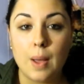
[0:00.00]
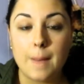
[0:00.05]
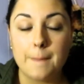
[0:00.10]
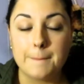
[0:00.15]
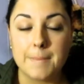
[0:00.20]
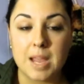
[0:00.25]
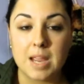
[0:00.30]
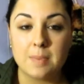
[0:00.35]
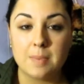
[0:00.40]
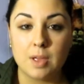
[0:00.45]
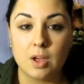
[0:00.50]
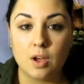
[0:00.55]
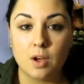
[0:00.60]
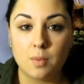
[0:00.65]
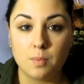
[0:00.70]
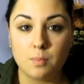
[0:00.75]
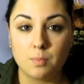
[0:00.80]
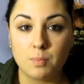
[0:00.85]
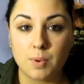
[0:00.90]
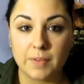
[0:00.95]
main
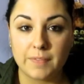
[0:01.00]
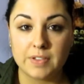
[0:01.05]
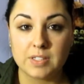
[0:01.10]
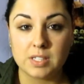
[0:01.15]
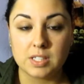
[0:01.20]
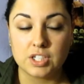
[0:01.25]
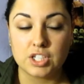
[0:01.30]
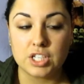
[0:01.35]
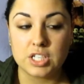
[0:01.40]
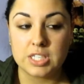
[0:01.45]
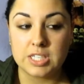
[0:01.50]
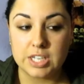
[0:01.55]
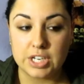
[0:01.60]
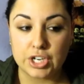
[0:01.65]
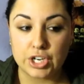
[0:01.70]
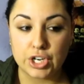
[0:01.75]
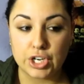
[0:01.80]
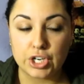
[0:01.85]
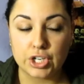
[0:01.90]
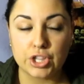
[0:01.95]
meal, breakfast, lunch, and
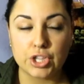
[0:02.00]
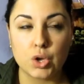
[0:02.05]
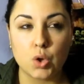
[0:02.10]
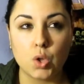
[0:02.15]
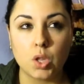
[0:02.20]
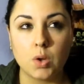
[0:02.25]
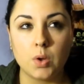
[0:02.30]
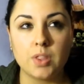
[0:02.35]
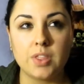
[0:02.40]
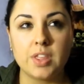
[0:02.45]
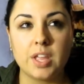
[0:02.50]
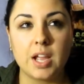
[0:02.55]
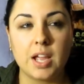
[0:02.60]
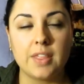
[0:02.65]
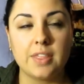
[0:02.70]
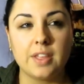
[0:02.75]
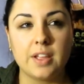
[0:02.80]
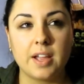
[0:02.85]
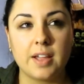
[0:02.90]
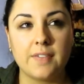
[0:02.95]
dinner. The only thing I
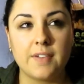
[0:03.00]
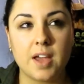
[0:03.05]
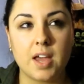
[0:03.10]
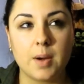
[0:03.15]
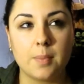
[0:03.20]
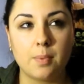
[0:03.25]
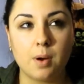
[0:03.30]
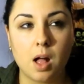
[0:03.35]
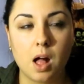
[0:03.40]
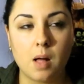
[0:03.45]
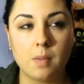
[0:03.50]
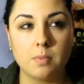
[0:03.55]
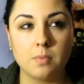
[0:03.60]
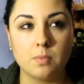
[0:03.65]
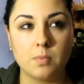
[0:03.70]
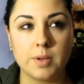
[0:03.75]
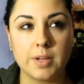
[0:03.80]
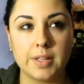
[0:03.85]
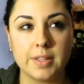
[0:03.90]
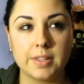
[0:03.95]
think I've had a
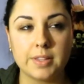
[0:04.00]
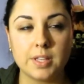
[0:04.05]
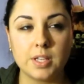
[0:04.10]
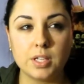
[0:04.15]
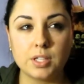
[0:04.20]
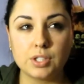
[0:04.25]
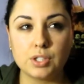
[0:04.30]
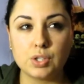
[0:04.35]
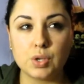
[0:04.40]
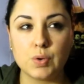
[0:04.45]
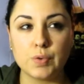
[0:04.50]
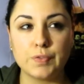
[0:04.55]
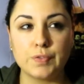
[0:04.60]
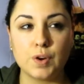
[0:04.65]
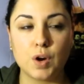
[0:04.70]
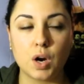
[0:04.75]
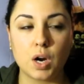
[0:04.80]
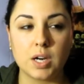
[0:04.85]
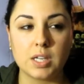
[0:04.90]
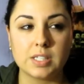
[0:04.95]
problem with so
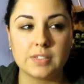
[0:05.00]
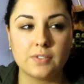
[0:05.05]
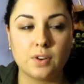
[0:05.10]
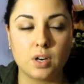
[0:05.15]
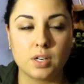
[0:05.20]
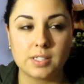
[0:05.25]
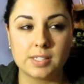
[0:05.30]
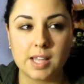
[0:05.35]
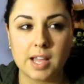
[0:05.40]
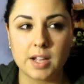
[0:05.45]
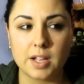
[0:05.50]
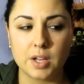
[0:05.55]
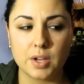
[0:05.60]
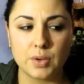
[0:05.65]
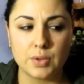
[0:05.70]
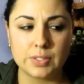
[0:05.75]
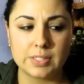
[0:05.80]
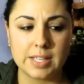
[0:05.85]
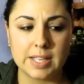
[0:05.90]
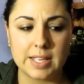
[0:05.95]
far as far as that
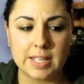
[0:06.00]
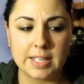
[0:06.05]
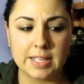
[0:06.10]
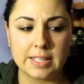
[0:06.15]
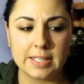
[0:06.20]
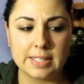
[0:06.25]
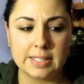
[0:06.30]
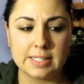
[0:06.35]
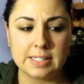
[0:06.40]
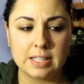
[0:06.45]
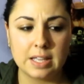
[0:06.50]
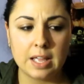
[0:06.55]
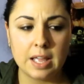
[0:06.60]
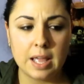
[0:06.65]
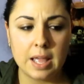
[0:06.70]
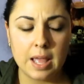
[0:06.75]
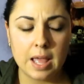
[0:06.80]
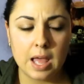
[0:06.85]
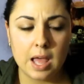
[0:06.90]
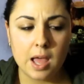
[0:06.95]
goes is
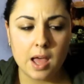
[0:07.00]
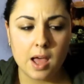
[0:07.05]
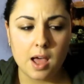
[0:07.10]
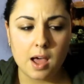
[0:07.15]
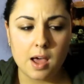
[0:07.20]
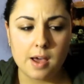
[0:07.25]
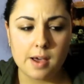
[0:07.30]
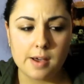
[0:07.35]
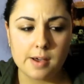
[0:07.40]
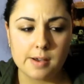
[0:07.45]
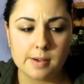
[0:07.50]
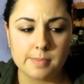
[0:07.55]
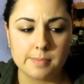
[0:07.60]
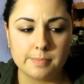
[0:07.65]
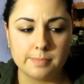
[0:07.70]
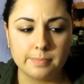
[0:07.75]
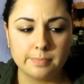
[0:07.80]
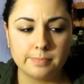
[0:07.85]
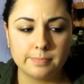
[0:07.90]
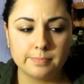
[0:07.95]

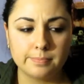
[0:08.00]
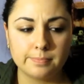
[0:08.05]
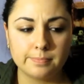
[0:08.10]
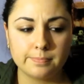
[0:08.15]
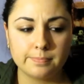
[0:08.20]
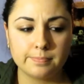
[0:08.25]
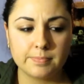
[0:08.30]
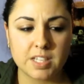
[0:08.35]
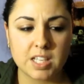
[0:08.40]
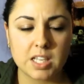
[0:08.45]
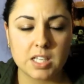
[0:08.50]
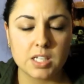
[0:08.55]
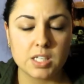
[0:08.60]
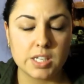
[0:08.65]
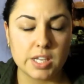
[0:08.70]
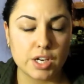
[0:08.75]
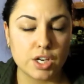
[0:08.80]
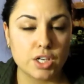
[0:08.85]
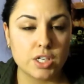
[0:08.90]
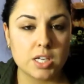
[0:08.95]
um,
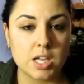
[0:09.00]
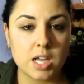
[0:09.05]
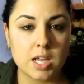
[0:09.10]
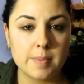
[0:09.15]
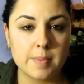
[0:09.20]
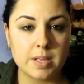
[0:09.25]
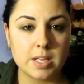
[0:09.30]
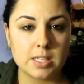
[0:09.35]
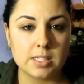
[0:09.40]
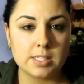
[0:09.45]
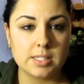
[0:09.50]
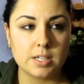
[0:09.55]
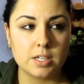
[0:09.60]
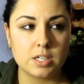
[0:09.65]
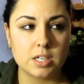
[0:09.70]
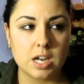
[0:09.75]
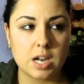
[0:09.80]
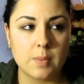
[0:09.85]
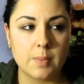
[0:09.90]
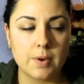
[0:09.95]
dinner time because dinner
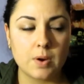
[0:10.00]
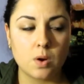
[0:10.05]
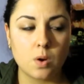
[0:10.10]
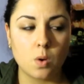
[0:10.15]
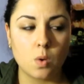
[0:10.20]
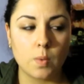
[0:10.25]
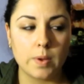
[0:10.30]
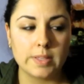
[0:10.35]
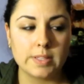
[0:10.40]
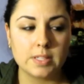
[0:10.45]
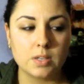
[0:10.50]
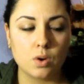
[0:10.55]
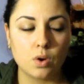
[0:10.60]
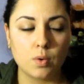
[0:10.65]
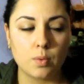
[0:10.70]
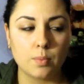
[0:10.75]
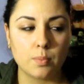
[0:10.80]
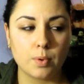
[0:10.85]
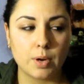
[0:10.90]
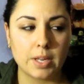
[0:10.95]
time we don't always
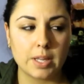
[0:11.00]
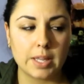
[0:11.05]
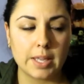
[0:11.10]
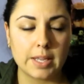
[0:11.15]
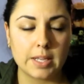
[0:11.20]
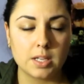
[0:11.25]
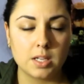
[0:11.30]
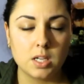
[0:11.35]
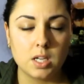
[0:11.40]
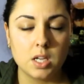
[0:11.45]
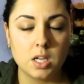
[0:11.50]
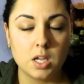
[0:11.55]
incorporate like